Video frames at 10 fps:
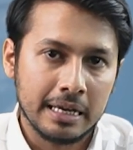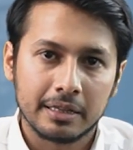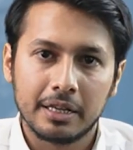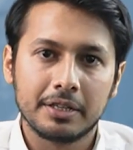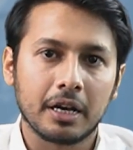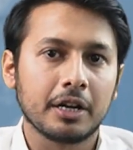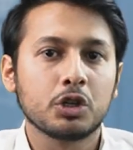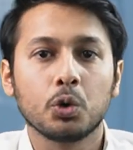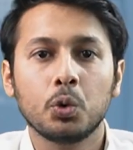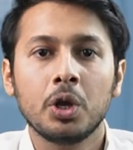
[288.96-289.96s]
These are
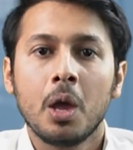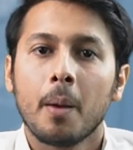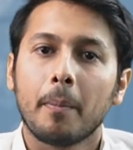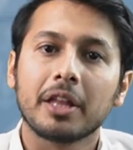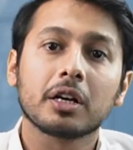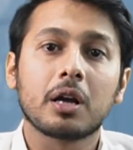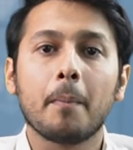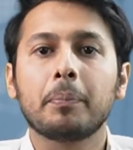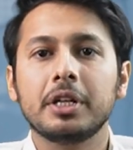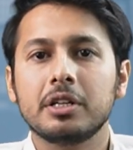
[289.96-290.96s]
issued by the
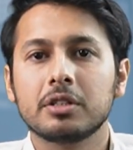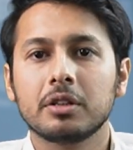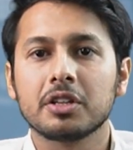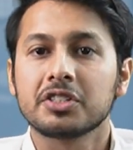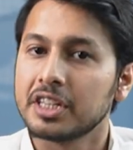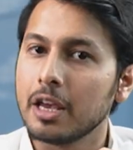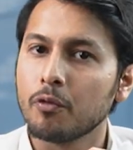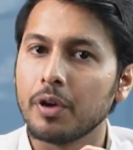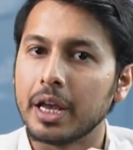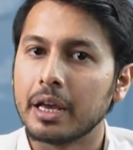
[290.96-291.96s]
companies in the
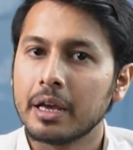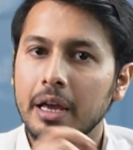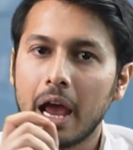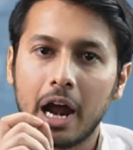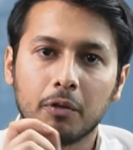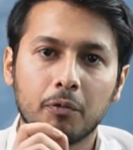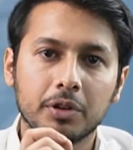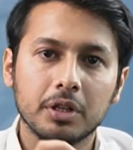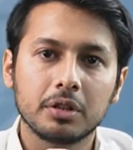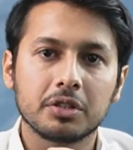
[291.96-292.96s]
same way and
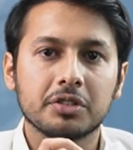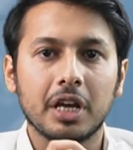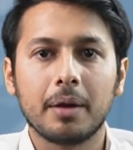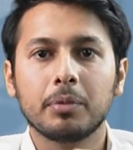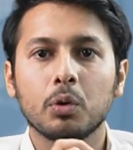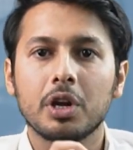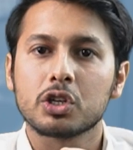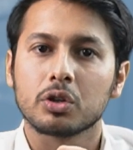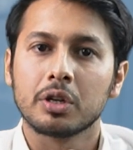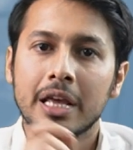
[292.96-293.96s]
within the same
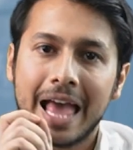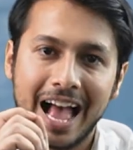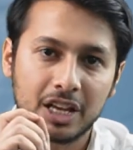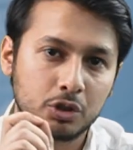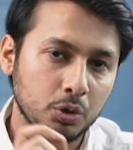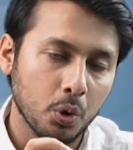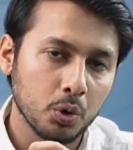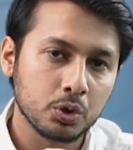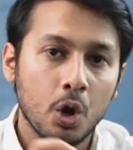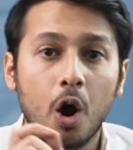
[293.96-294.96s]
duration as
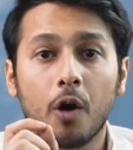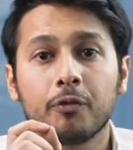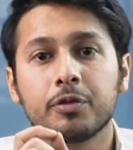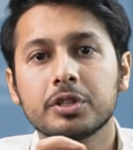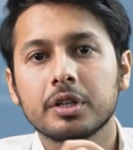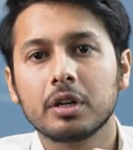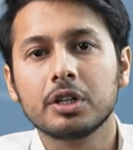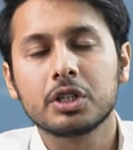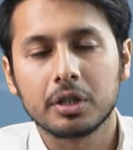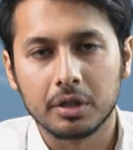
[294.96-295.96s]
those of physical
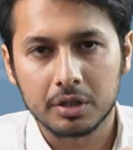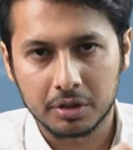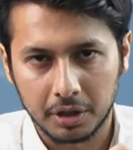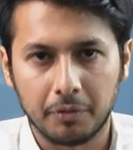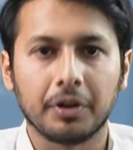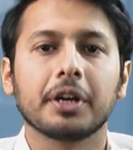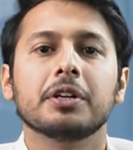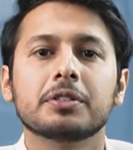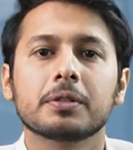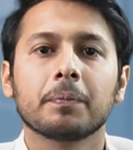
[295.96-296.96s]
share
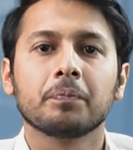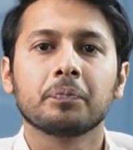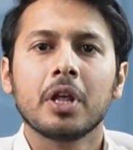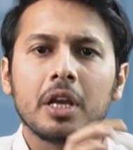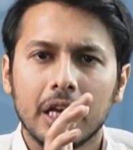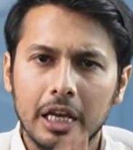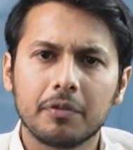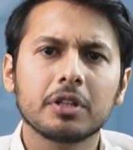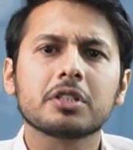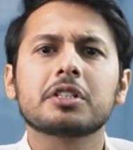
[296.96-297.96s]
certificates.
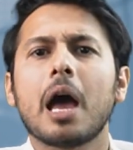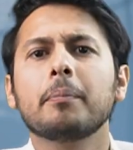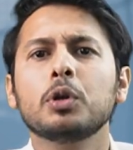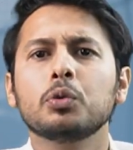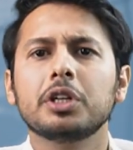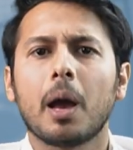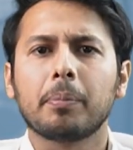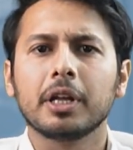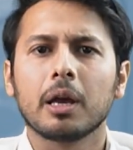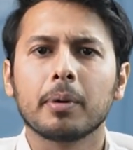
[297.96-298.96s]
Even the stamp duty
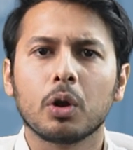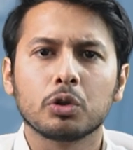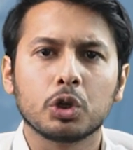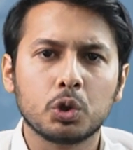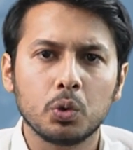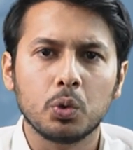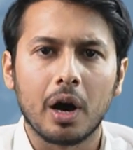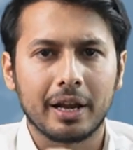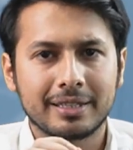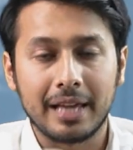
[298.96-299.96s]
applicable on the two
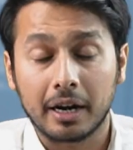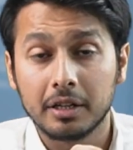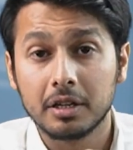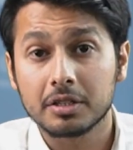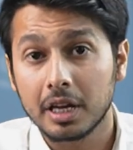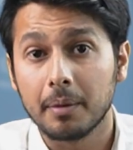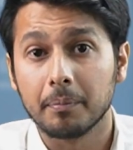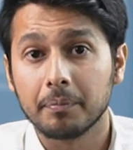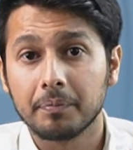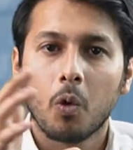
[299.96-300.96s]
are exactly the
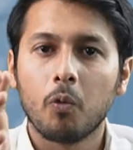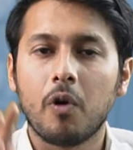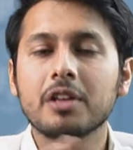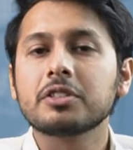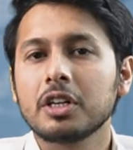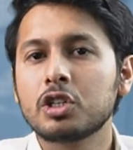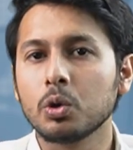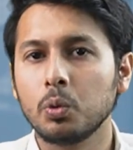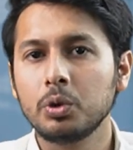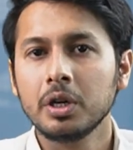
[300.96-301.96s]
same. Once
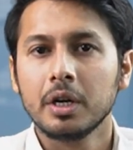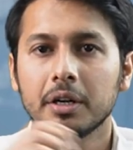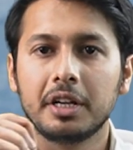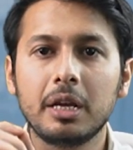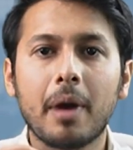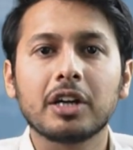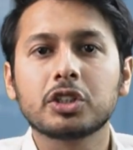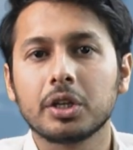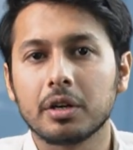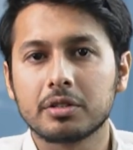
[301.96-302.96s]
issued, demat
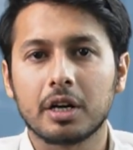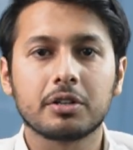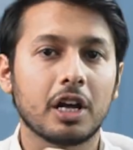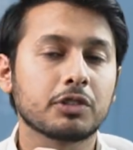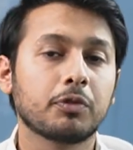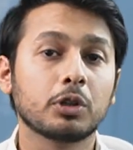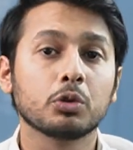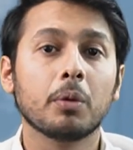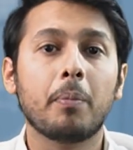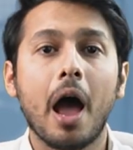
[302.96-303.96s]
shares are transferred to
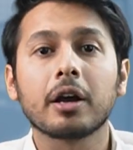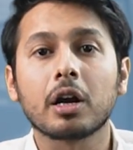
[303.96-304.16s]
the bank